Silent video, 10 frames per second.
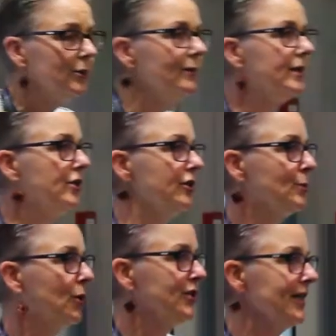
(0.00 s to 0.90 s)
to a
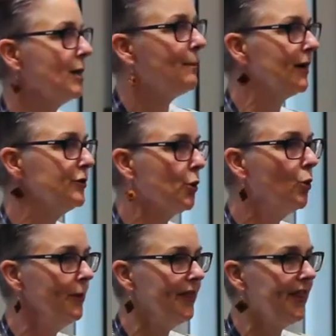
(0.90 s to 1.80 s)
research project about
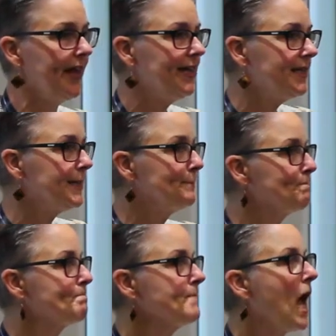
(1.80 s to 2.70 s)
dormant things,
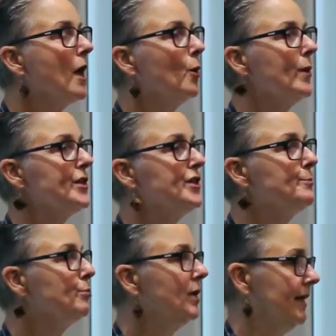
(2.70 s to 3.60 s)
which is
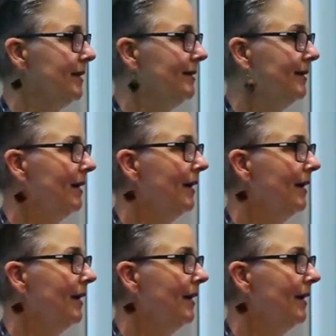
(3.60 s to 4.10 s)
brilliant.